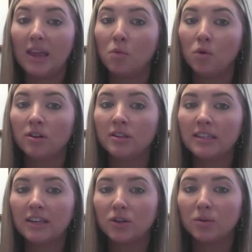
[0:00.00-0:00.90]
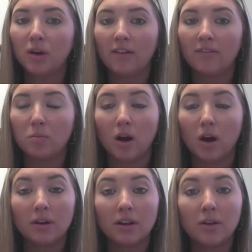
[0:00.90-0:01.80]
game wardens enter private
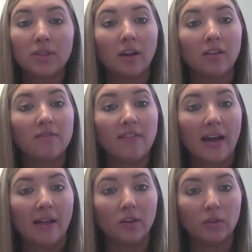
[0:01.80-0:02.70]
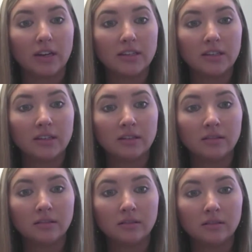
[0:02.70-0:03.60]
property without a valid
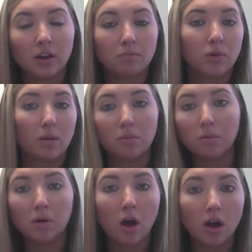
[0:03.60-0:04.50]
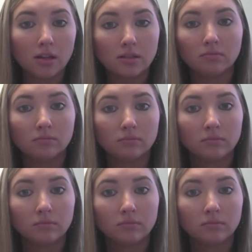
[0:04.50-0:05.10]
reason, probable cause?